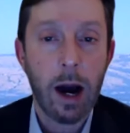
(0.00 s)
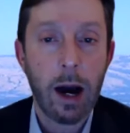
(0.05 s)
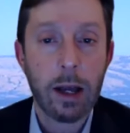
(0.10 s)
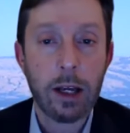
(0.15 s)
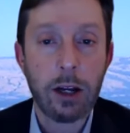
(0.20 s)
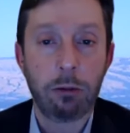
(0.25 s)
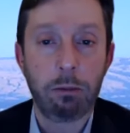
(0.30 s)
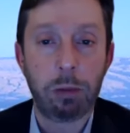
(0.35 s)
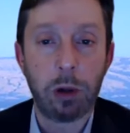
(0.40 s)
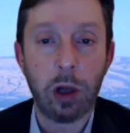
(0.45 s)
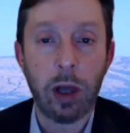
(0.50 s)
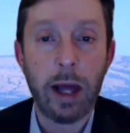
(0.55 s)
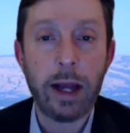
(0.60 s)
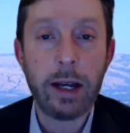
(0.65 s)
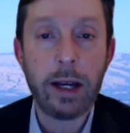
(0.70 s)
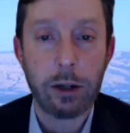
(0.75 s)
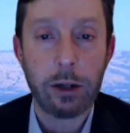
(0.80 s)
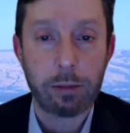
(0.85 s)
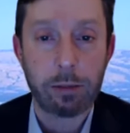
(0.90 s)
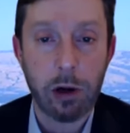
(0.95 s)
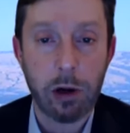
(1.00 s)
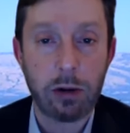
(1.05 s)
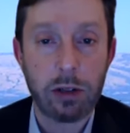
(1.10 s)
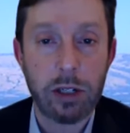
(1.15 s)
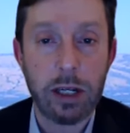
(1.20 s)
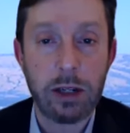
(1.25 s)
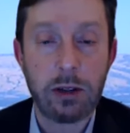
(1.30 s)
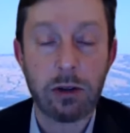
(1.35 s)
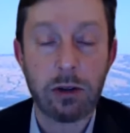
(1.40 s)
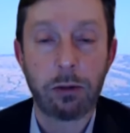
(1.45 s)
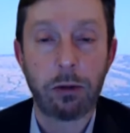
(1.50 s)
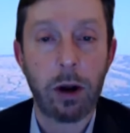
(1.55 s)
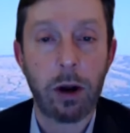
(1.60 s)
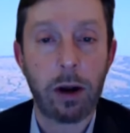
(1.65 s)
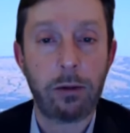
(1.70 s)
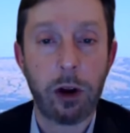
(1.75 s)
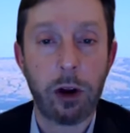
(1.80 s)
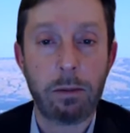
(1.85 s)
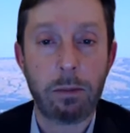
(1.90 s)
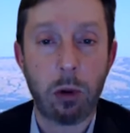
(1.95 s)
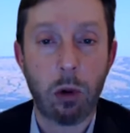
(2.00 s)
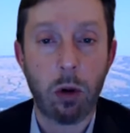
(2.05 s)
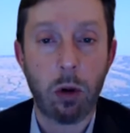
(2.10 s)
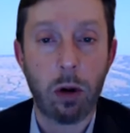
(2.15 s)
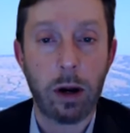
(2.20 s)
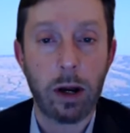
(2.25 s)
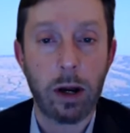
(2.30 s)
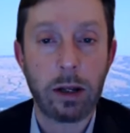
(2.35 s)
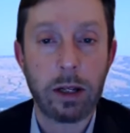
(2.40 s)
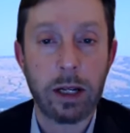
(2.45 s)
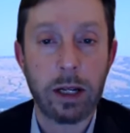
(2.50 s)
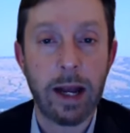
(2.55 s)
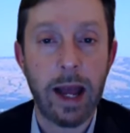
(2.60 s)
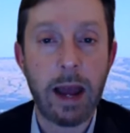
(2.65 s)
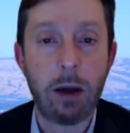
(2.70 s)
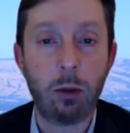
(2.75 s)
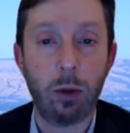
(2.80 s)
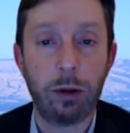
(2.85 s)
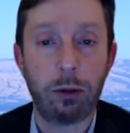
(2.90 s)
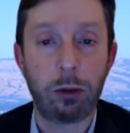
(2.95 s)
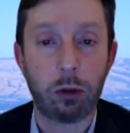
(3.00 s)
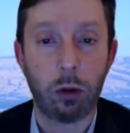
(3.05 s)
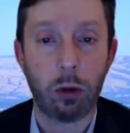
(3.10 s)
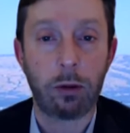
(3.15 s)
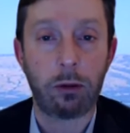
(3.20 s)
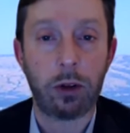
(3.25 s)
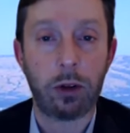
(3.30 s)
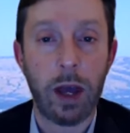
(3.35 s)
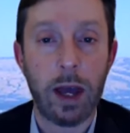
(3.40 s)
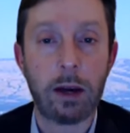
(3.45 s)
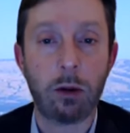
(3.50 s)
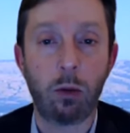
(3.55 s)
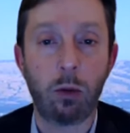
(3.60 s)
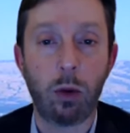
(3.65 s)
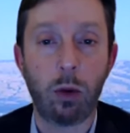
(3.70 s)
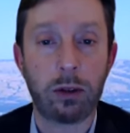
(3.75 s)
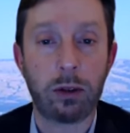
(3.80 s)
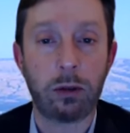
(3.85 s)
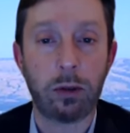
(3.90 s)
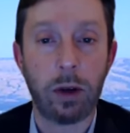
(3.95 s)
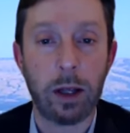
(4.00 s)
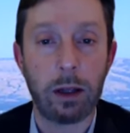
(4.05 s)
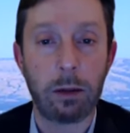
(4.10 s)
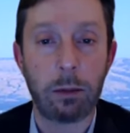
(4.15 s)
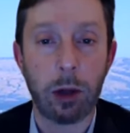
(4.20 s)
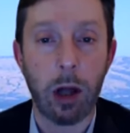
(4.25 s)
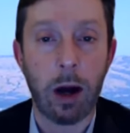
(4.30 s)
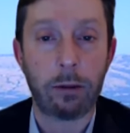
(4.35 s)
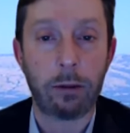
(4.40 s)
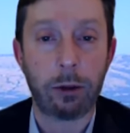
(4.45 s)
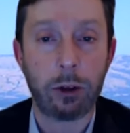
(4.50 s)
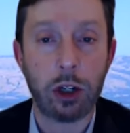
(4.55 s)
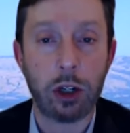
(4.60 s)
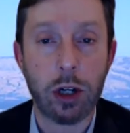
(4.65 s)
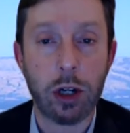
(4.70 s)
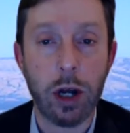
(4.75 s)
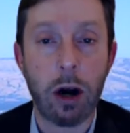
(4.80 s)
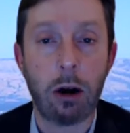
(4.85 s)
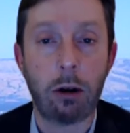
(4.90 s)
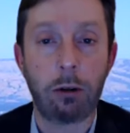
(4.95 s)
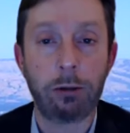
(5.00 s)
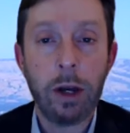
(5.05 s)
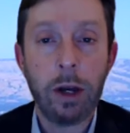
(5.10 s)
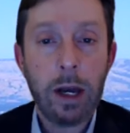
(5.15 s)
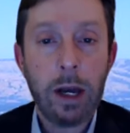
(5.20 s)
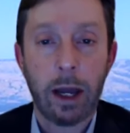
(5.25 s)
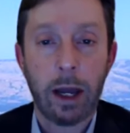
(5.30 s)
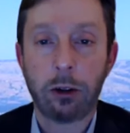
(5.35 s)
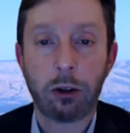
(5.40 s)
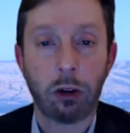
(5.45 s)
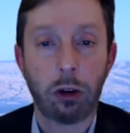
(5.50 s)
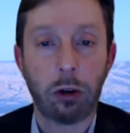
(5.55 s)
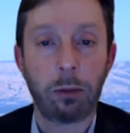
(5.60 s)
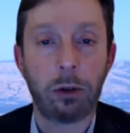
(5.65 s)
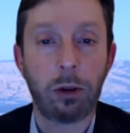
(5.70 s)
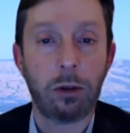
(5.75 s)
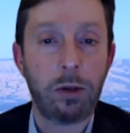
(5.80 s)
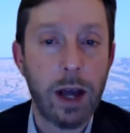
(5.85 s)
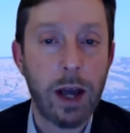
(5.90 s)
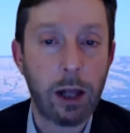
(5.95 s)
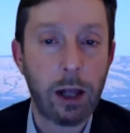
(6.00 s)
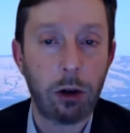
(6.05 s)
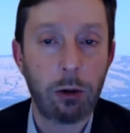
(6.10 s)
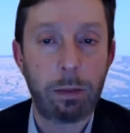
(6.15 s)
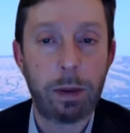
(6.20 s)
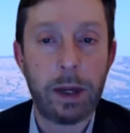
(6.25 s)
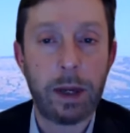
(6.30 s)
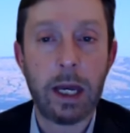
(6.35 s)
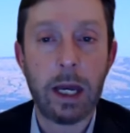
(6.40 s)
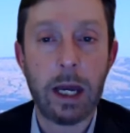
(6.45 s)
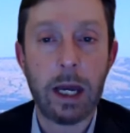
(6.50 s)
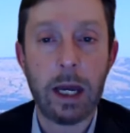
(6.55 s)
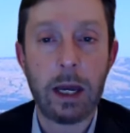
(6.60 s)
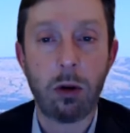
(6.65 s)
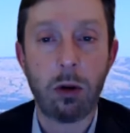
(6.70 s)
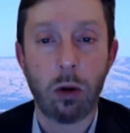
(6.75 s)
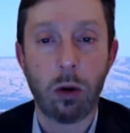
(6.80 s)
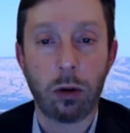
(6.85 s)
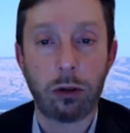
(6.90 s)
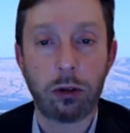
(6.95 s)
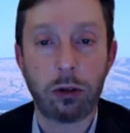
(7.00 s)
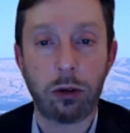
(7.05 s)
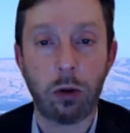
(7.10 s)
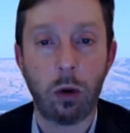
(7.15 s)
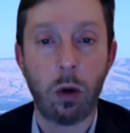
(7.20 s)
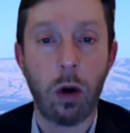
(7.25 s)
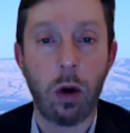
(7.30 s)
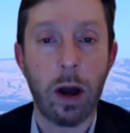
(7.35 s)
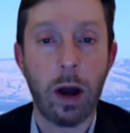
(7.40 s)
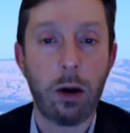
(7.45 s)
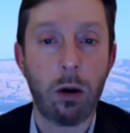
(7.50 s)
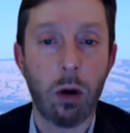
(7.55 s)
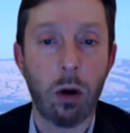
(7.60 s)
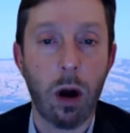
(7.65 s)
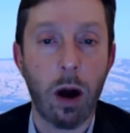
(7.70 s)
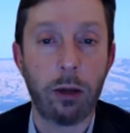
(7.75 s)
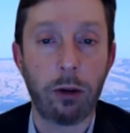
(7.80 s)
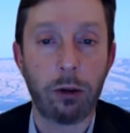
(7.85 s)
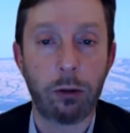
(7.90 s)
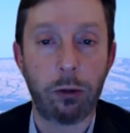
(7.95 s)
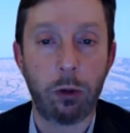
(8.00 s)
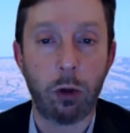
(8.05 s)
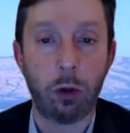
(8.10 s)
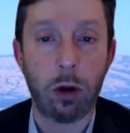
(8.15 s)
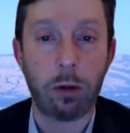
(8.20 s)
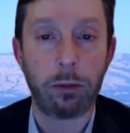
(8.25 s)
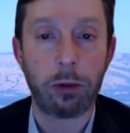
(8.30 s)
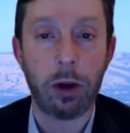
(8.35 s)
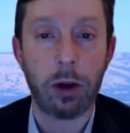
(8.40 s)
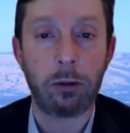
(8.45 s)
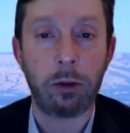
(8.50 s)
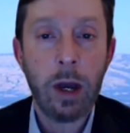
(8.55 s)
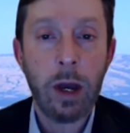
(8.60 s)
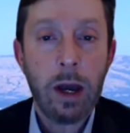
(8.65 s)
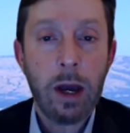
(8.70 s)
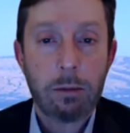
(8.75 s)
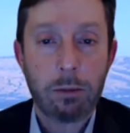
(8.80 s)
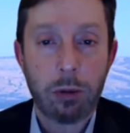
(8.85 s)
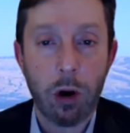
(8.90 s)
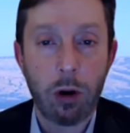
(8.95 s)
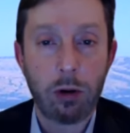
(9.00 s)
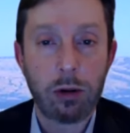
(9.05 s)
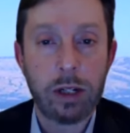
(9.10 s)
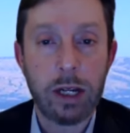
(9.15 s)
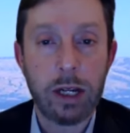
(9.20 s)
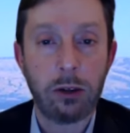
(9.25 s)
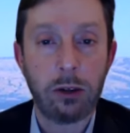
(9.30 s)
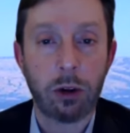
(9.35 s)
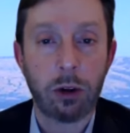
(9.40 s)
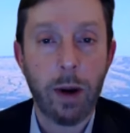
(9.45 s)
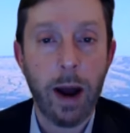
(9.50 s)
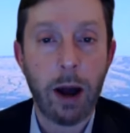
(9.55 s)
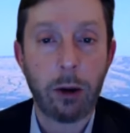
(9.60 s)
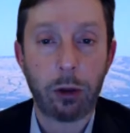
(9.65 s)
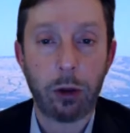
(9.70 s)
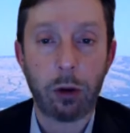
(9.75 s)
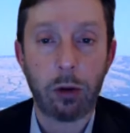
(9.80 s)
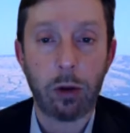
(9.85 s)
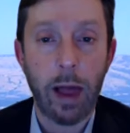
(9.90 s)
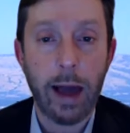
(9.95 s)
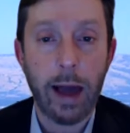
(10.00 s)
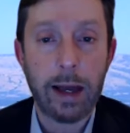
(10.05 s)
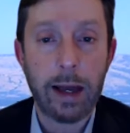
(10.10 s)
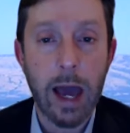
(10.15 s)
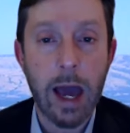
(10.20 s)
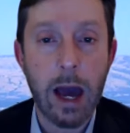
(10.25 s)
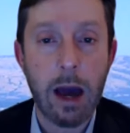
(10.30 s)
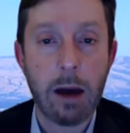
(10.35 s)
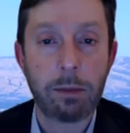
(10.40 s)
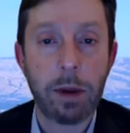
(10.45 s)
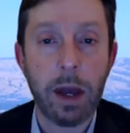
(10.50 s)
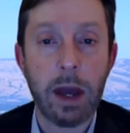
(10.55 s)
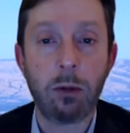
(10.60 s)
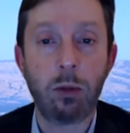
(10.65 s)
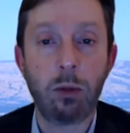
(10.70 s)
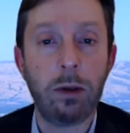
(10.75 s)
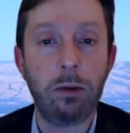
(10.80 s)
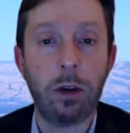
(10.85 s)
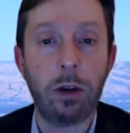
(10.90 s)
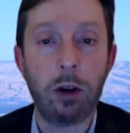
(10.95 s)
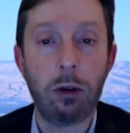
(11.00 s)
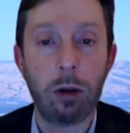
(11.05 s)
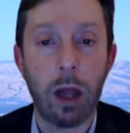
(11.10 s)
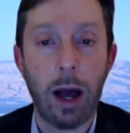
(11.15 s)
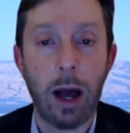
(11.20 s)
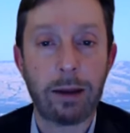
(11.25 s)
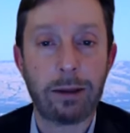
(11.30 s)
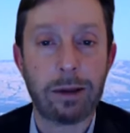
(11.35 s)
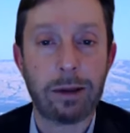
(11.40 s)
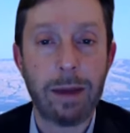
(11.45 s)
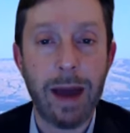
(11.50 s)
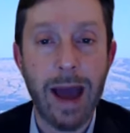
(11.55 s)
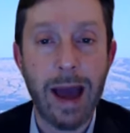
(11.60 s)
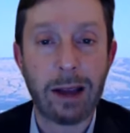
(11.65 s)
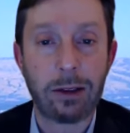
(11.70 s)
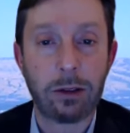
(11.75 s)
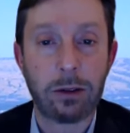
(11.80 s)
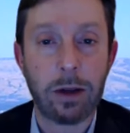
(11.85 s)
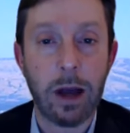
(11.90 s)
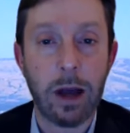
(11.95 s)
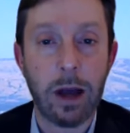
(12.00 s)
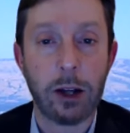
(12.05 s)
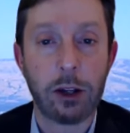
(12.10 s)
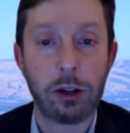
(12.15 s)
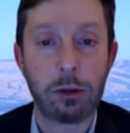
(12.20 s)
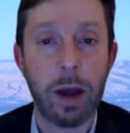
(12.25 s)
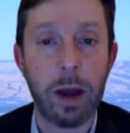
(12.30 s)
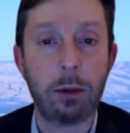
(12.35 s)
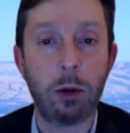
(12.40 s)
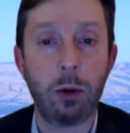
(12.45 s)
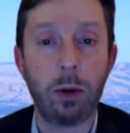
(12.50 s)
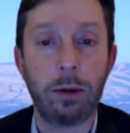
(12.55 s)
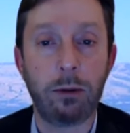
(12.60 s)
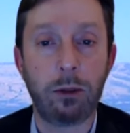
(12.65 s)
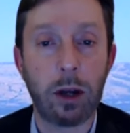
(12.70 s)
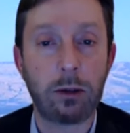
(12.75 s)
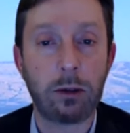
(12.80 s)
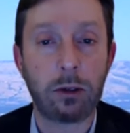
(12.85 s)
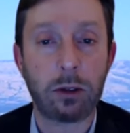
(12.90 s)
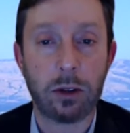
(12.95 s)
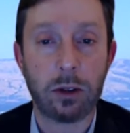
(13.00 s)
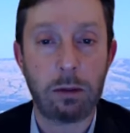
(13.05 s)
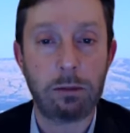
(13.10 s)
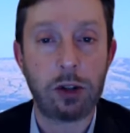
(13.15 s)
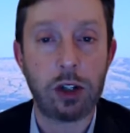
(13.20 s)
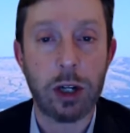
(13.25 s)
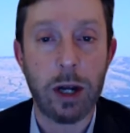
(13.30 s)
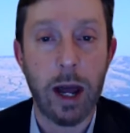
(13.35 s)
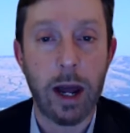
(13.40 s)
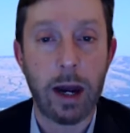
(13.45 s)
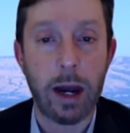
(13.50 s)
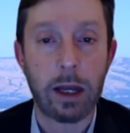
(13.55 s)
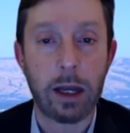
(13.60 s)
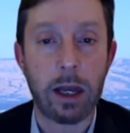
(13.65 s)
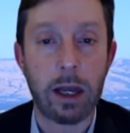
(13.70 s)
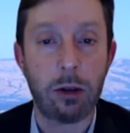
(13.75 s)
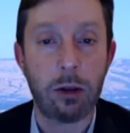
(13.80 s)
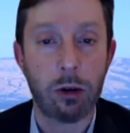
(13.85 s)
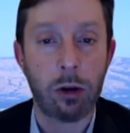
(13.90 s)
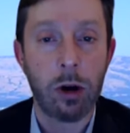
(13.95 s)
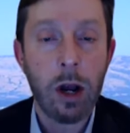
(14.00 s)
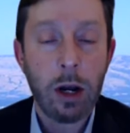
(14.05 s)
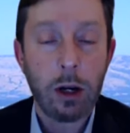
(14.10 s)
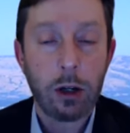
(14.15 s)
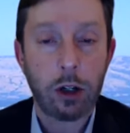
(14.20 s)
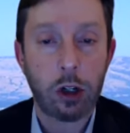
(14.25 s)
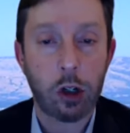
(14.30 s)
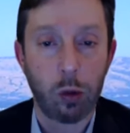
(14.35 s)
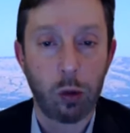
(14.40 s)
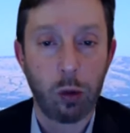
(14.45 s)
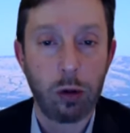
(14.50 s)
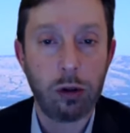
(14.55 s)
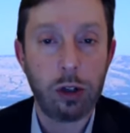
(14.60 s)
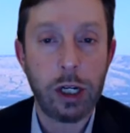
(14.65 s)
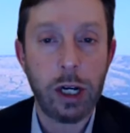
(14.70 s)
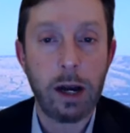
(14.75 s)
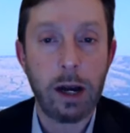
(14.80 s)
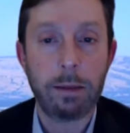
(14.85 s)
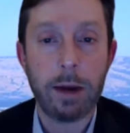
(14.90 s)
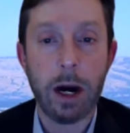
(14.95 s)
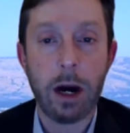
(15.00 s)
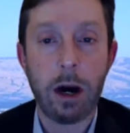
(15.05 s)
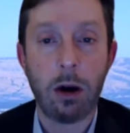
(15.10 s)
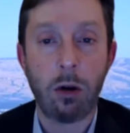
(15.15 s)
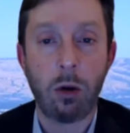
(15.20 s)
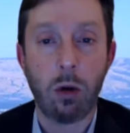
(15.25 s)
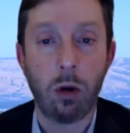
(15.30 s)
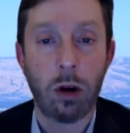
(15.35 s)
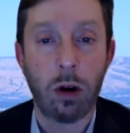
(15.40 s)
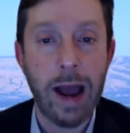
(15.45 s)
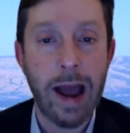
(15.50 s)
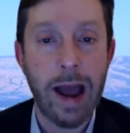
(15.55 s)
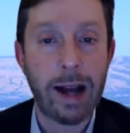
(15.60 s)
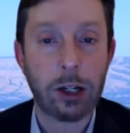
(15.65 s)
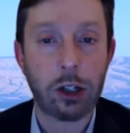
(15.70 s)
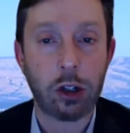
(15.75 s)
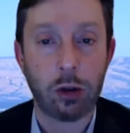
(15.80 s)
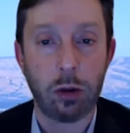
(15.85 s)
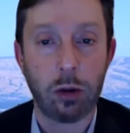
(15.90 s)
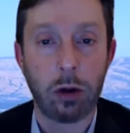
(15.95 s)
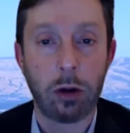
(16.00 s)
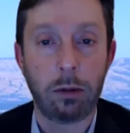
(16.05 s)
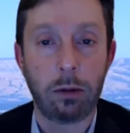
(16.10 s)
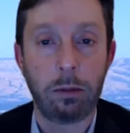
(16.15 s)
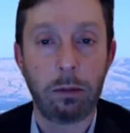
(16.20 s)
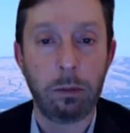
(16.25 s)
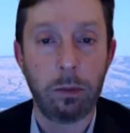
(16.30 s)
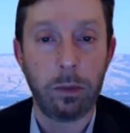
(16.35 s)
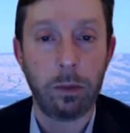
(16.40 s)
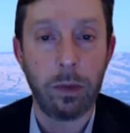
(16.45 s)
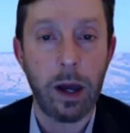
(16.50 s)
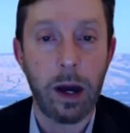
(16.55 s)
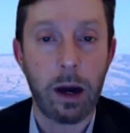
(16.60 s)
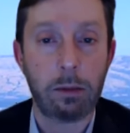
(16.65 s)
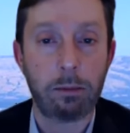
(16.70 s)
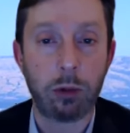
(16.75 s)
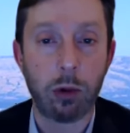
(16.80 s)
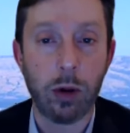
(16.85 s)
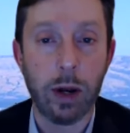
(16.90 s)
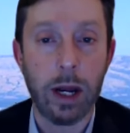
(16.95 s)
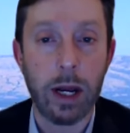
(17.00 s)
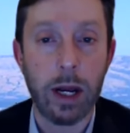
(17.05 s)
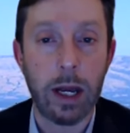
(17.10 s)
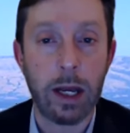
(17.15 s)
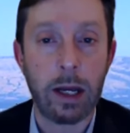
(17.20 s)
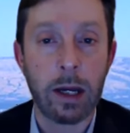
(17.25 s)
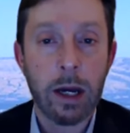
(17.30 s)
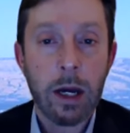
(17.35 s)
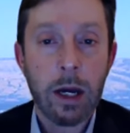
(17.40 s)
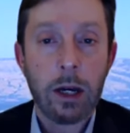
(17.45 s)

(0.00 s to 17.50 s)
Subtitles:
you know, blended proteins are very, very important. Today, we've sort of taken what's available off the shelf in terms of yellow pea or soy or other forms of proteins that are out there like hemp, and we've utilized them as such. Maybe we've done some genetic, either true GMO or natural breeding